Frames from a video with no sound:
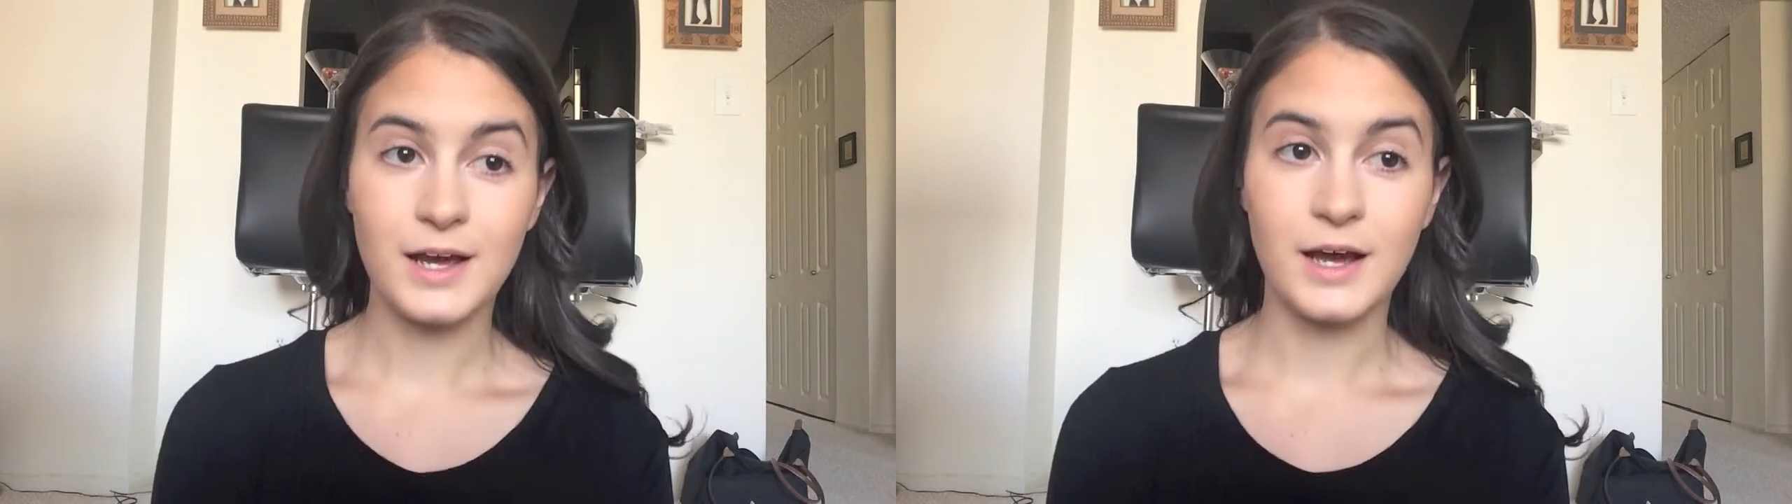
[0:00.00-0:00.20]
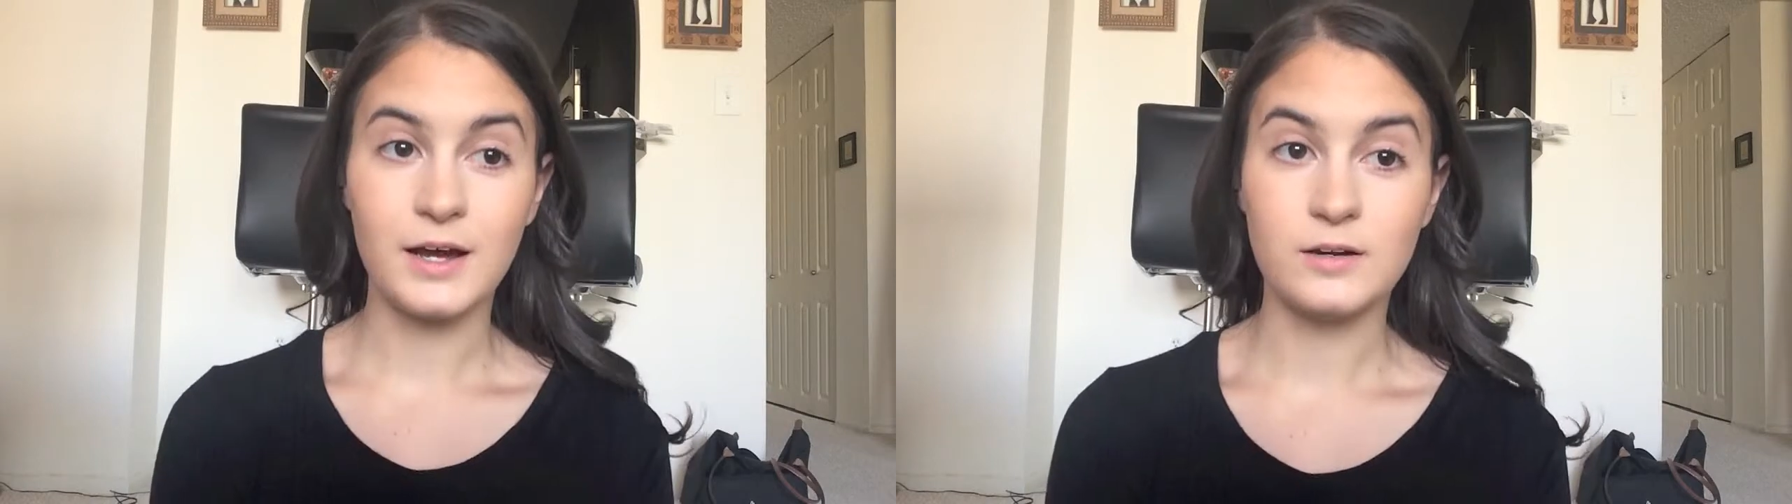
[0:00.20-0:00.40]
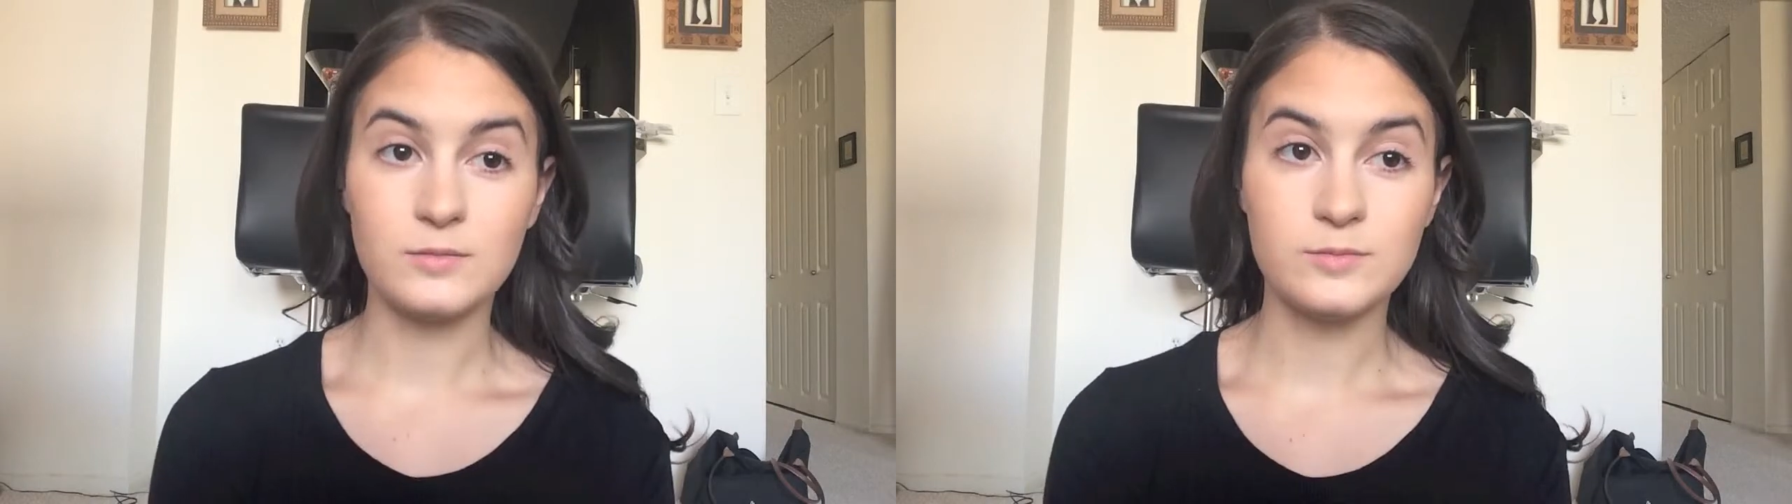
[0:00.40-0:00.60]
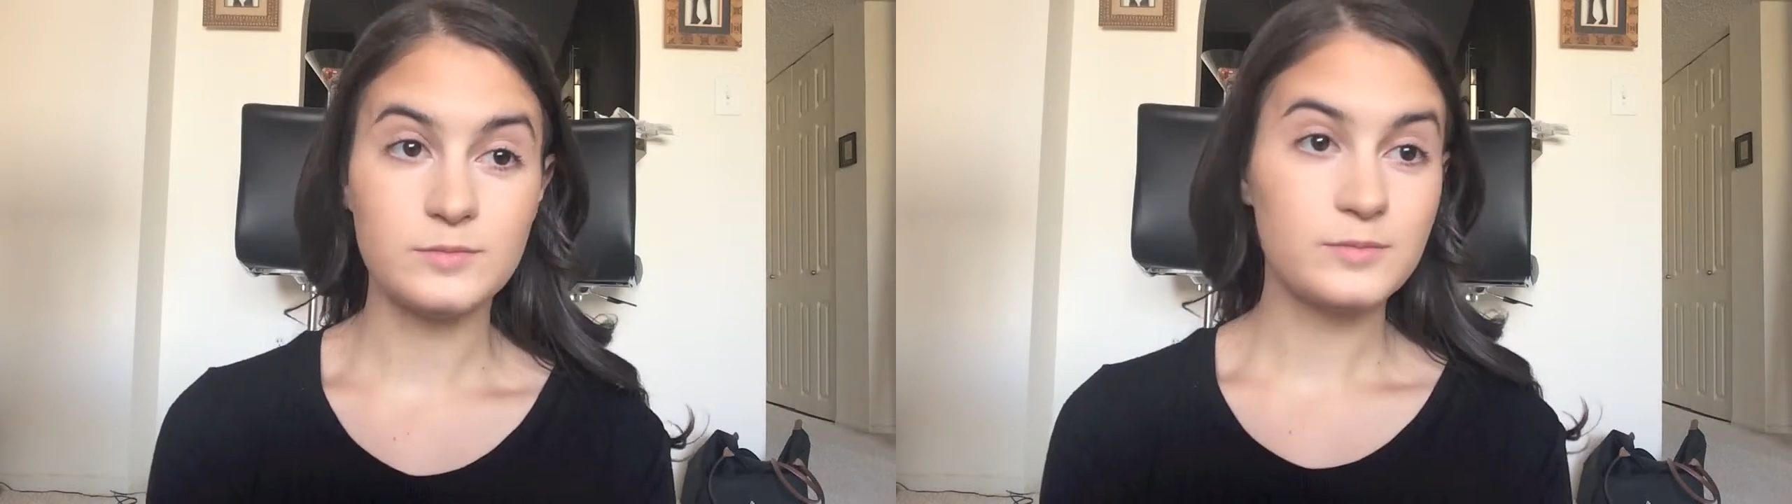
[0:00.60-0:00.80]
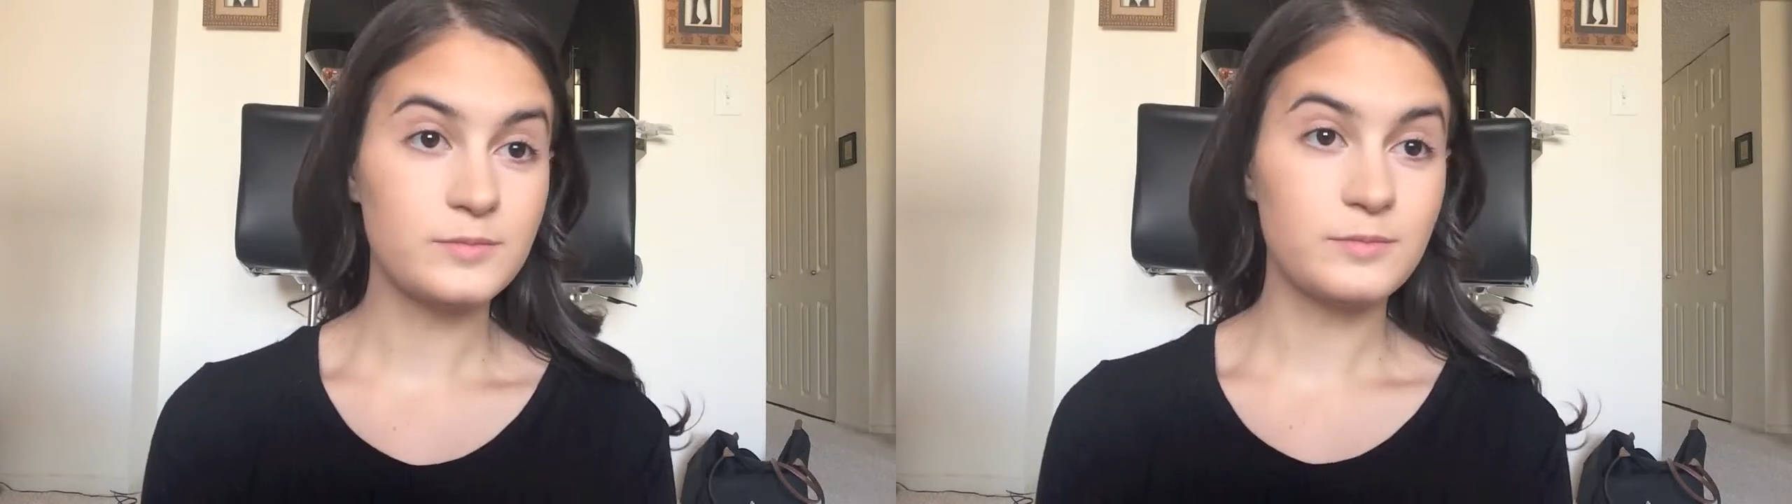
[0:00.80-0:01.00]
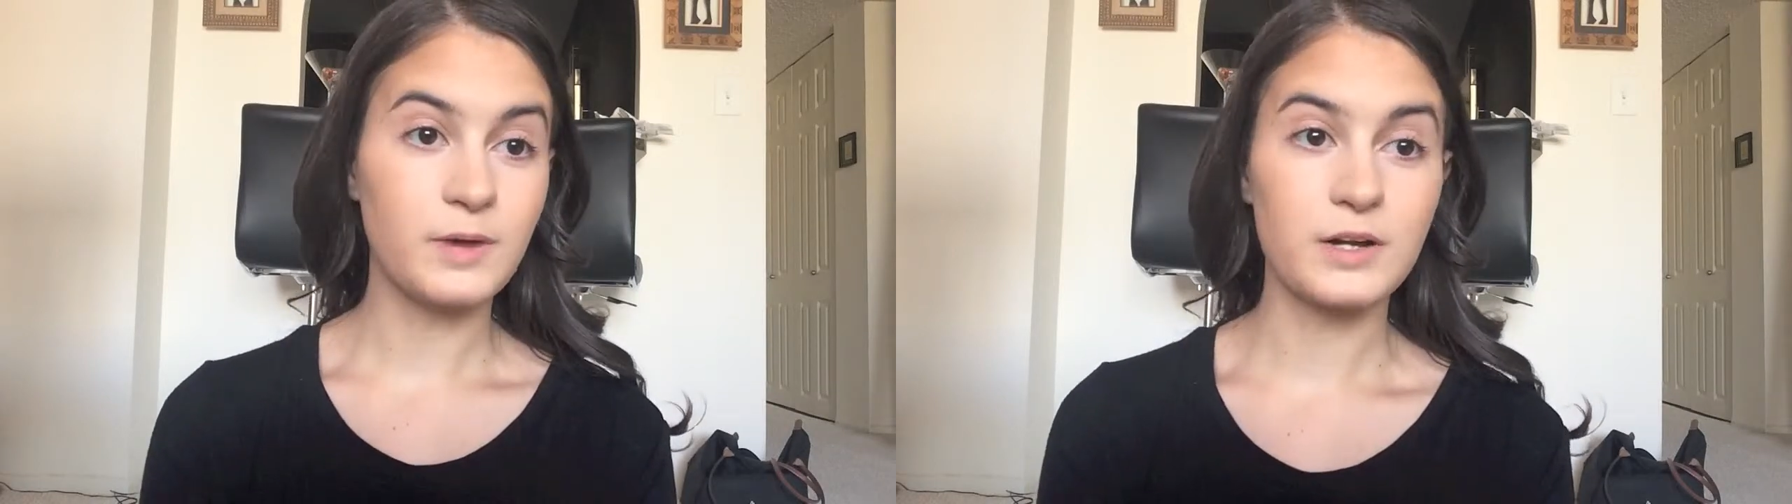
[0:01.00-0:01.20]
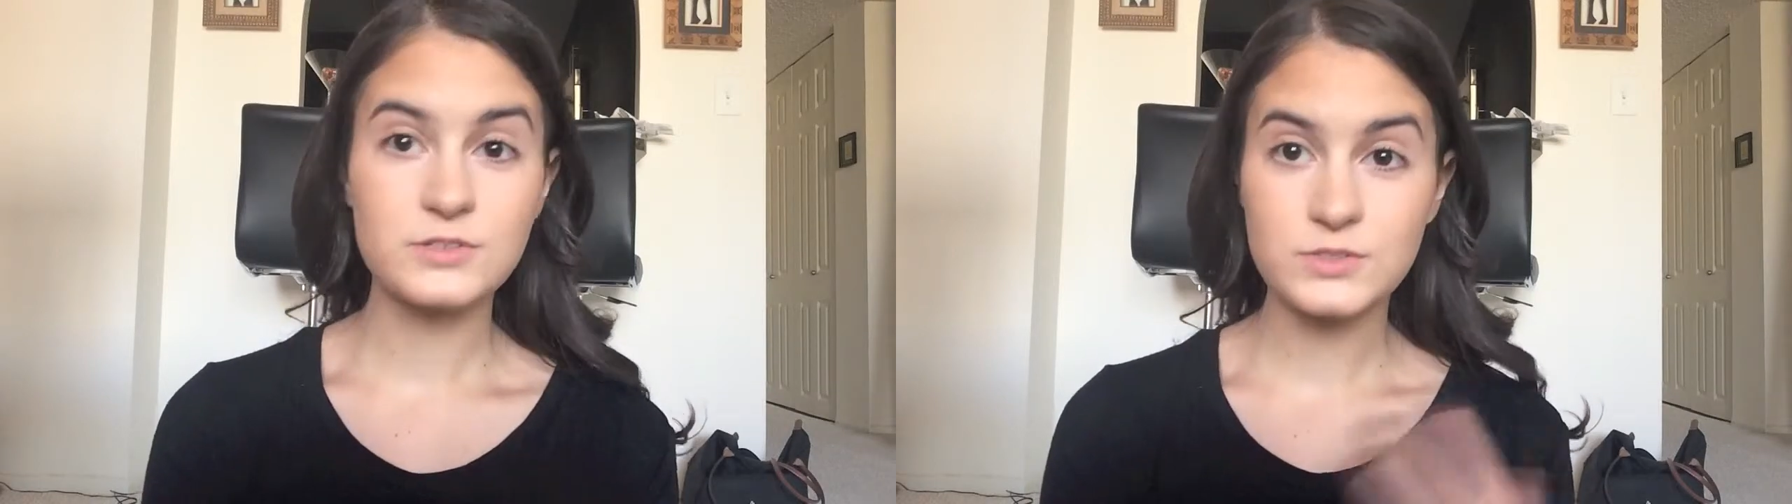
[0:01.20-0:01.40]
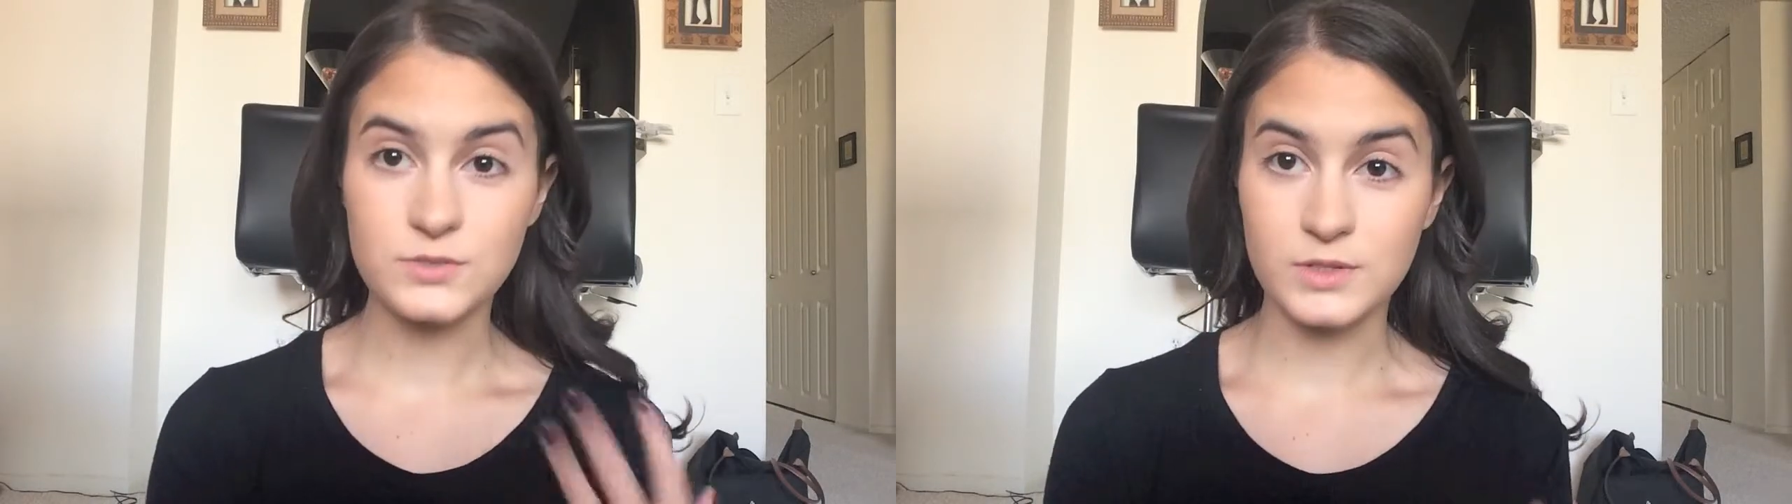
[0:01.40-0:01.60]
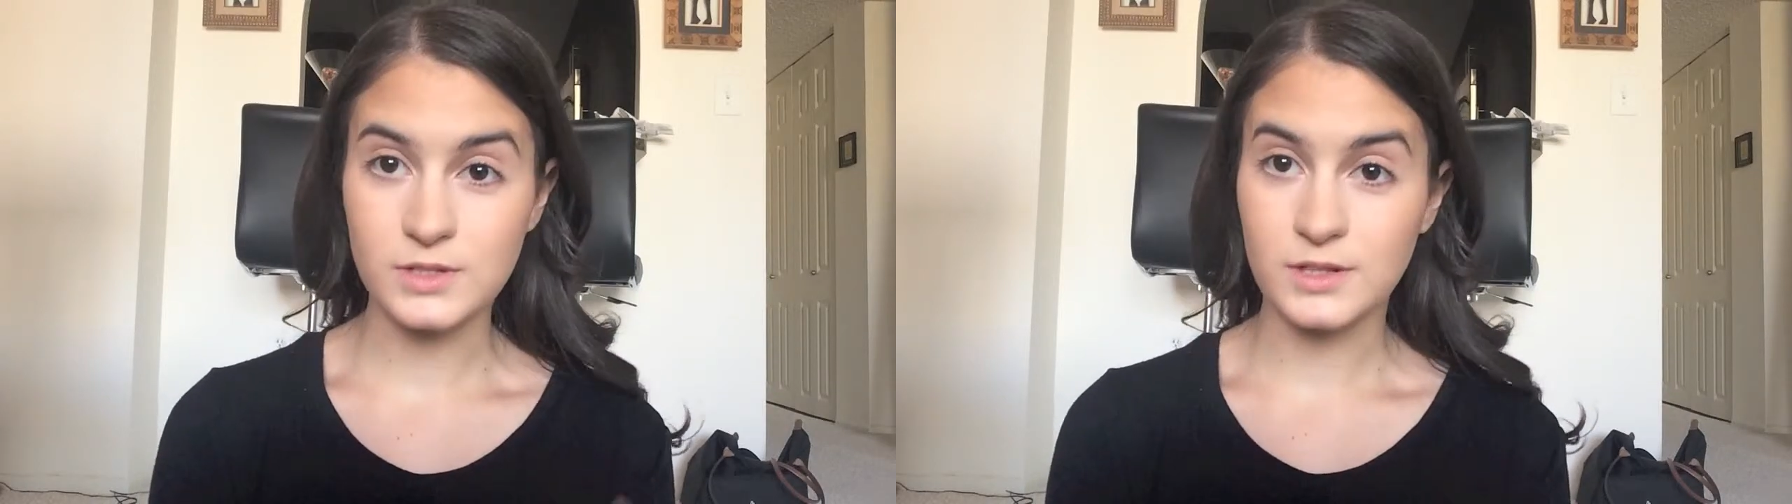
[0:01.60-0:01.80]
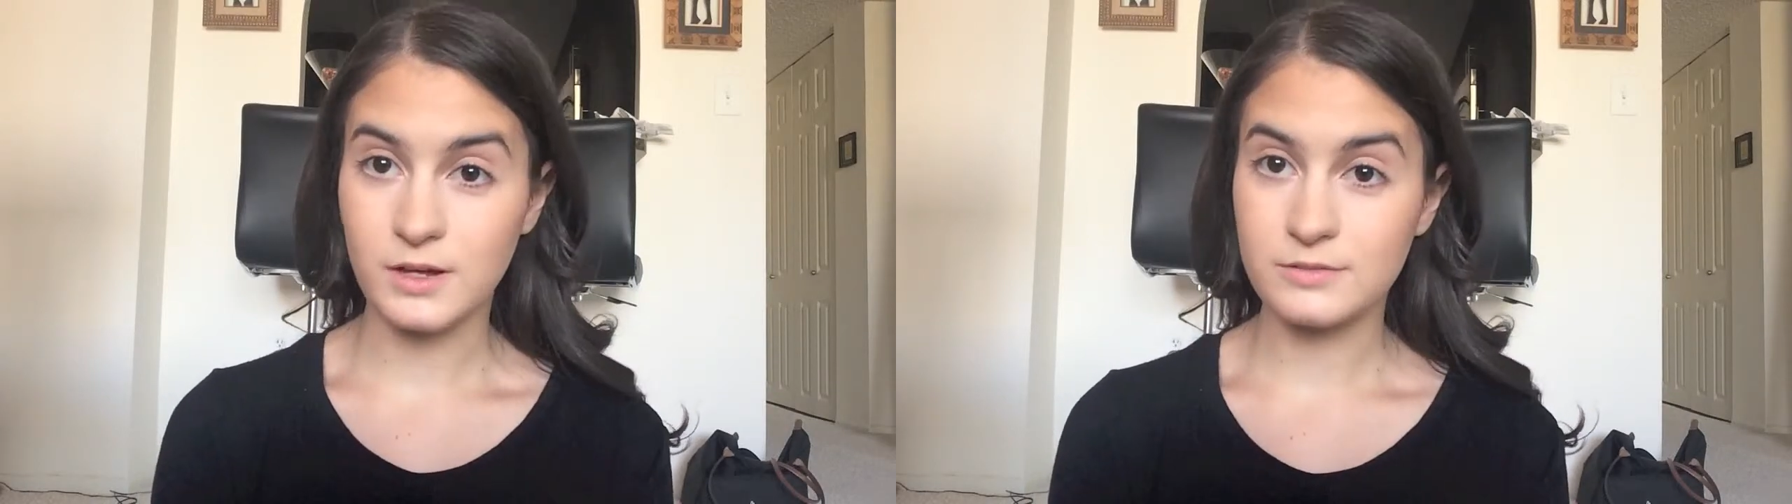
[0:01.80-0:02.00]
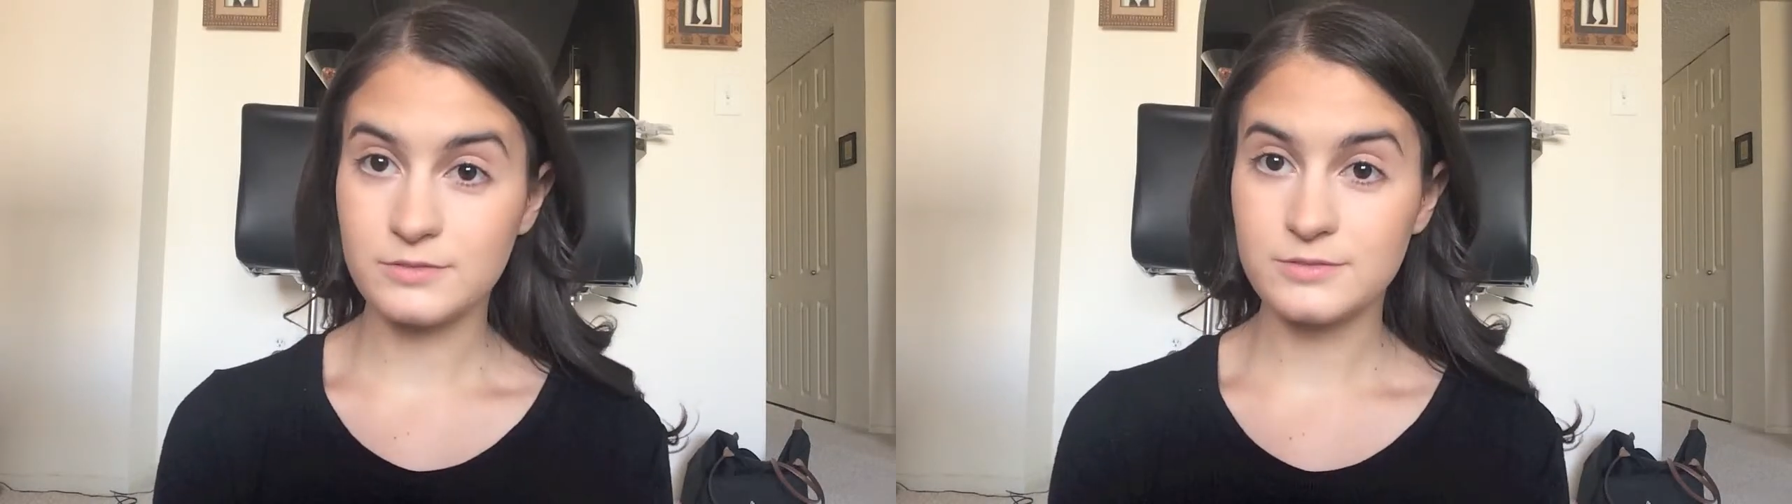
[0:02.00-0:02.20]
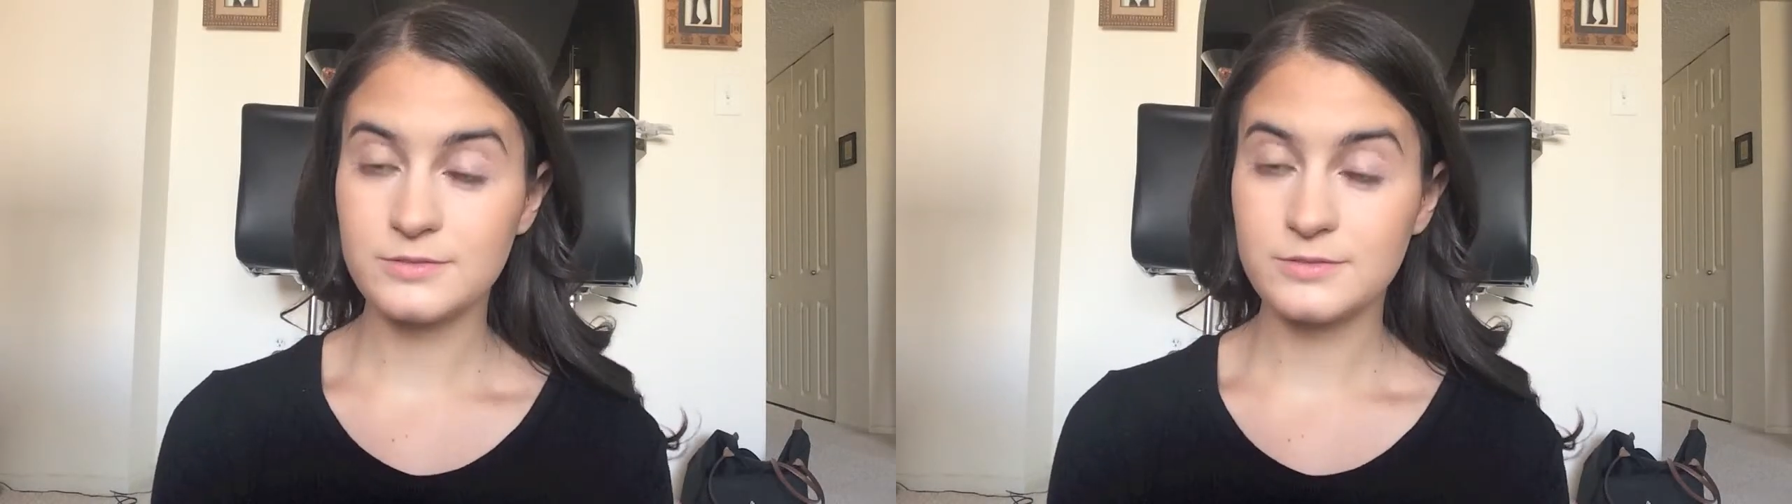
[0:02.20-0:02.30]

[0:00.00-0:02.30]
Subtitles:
But I also just really love